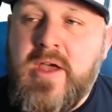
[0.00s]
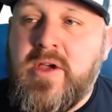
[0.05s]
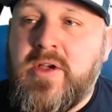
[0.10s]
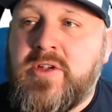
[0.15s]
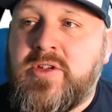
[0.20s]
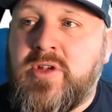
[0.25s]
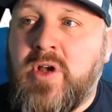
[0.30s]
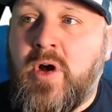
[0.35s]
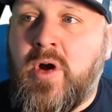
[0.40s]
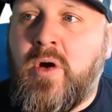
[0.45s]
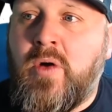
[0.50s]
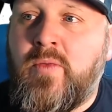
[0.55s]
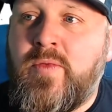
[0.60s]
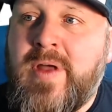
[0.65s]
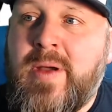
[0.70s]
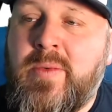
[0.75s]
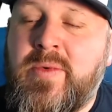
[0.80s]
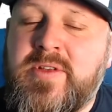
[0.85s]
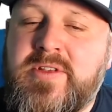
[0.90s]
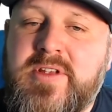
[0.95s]
So
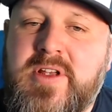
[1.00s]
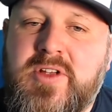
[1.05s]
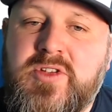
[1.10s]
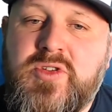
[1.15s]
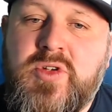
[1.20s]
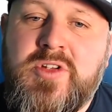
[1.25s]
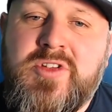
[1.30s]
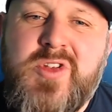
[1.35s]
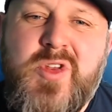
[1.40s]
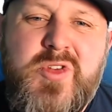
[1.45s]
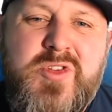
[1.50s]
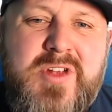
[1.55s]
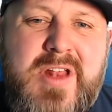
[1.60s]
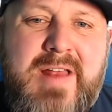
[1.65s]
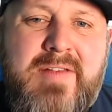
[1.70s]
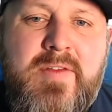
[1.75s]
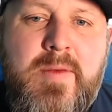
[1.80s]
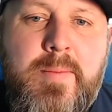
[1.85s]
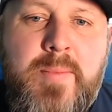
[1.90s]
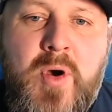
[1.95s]
that one sells good. So this is kind
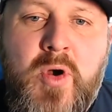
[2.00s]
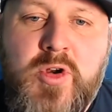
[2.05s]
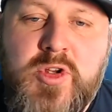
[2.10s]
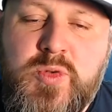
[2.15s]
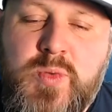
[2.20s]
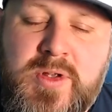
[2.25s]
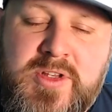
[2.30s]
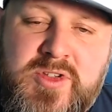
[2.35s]
of the bonus one.